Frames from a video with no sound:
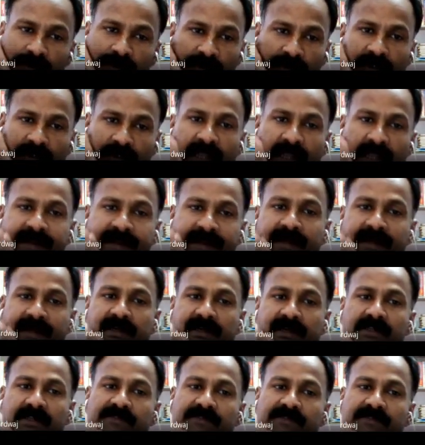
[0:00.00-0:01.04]
Light
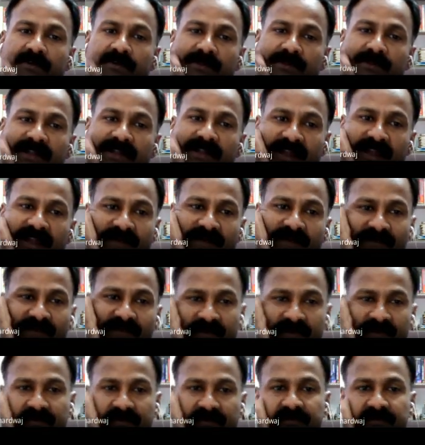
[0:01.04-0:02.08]
enters from the left.
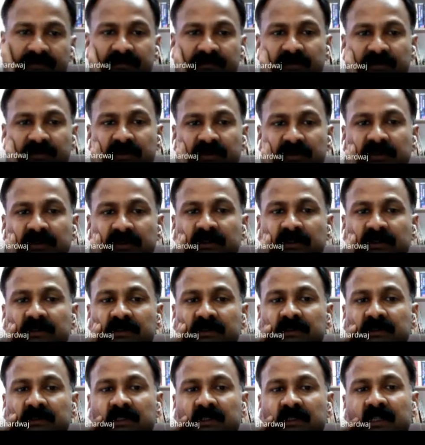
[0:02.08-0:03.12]

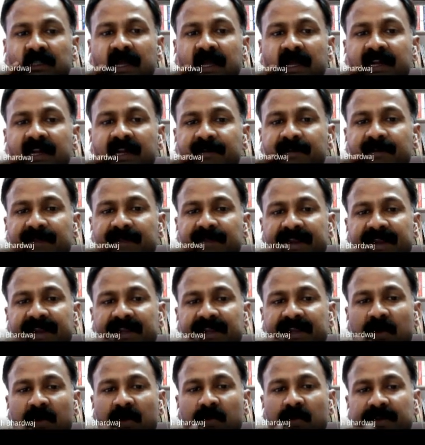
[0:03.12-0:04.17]
The light may
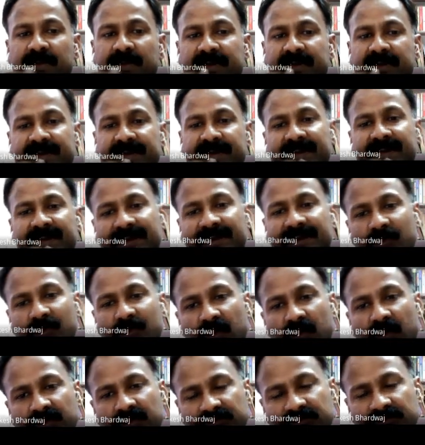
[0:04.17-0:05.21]
encounter an
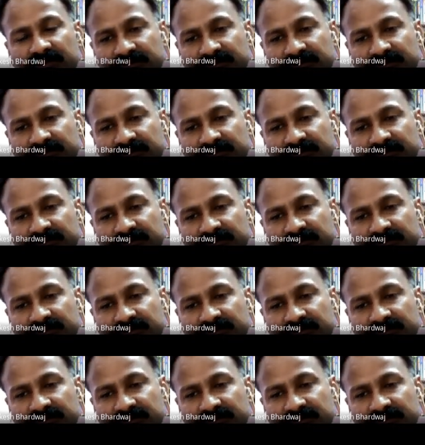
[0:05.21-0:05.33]
electron.